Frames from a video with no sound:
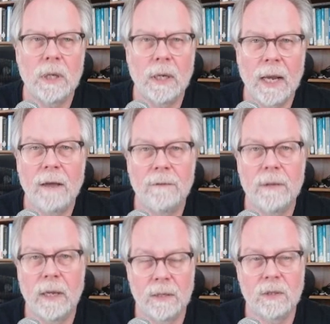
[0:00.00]
Half of
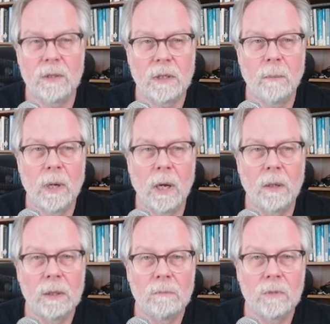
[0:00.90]
that is going to come out.
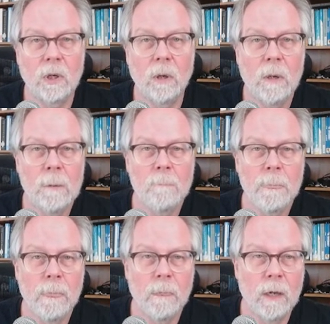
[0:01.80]
So
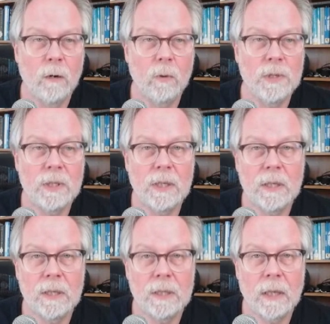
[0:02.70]
here we see
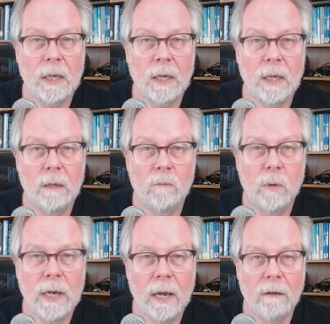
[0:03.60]
that
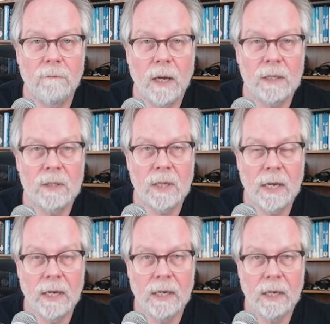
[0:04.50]
we have a
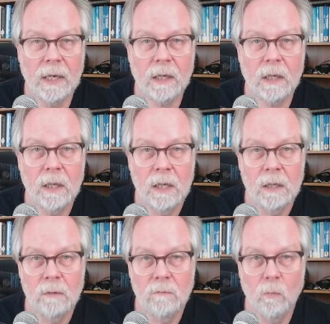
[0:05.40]
cyan ink.
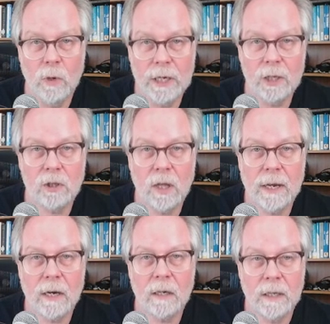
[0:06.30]
Each
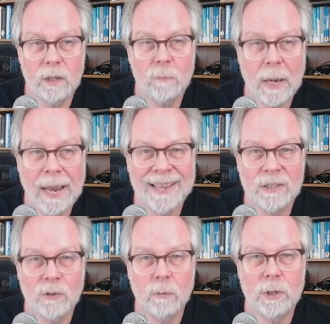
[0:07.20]
layer, each pass
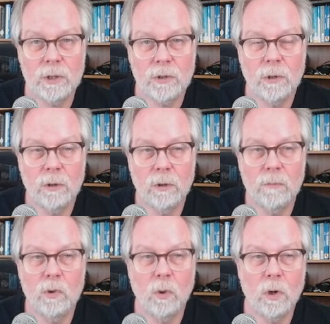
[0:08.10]
through it is going to
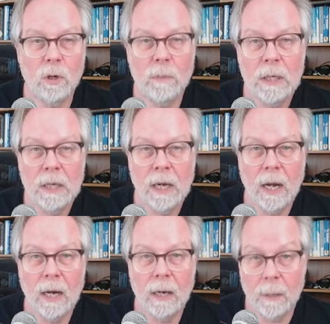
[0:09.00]
absorb
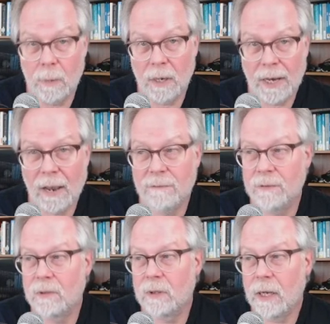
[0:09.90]
about half of
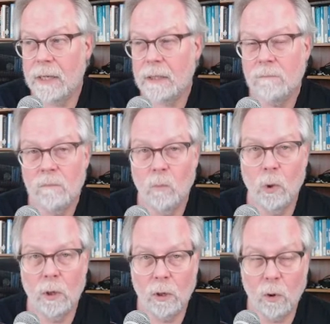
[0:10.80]
the light. We're
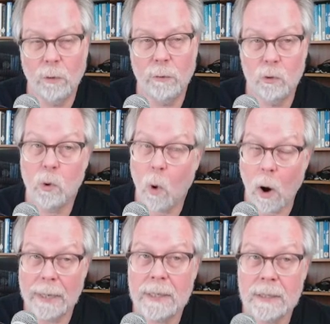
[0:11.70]
going to go through
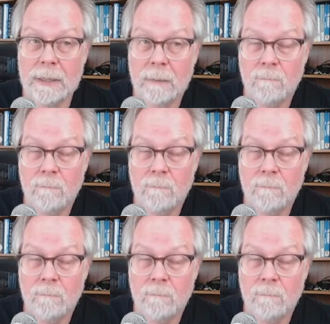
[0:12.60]
twice.